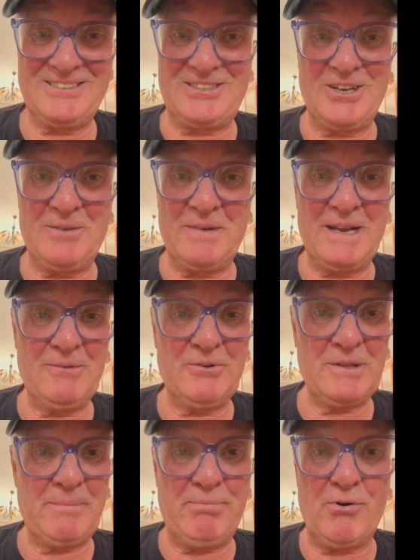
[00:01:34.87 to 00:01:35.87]
Germany
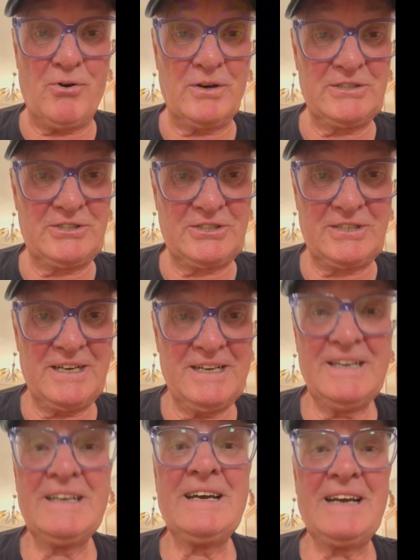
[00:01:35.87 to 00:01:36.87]
with a Porsche
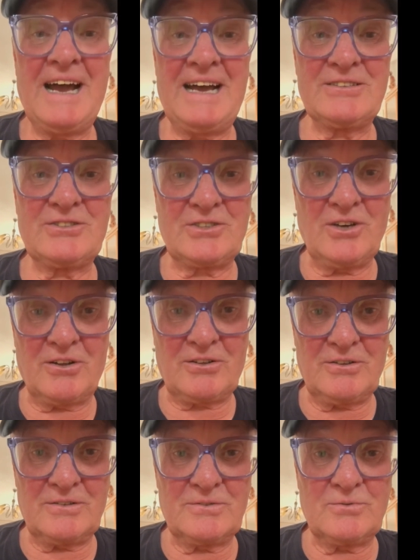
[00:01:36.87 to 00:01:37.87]
and
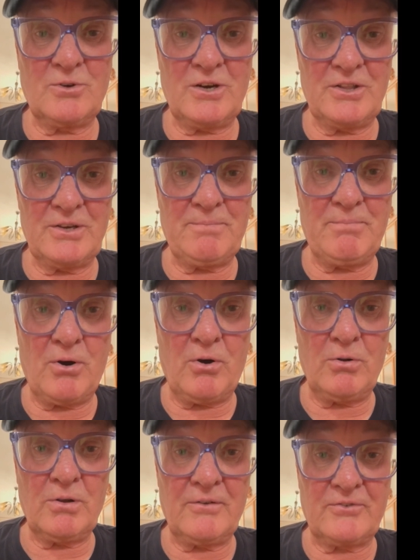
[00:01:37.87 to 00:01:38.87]
Scotland were the
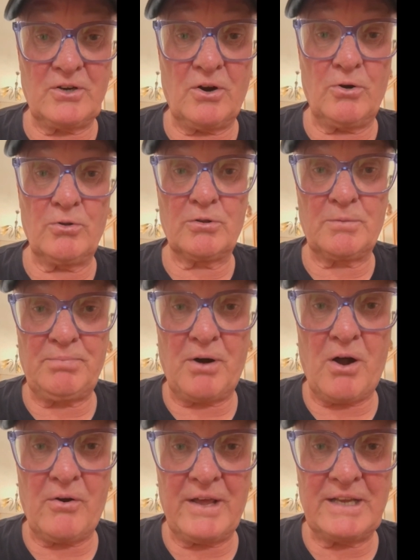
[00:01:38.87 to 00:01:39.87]
bowl of cold
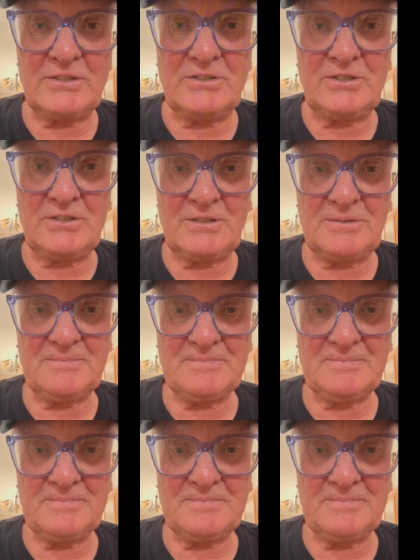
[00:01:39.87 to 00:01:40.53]
porridge.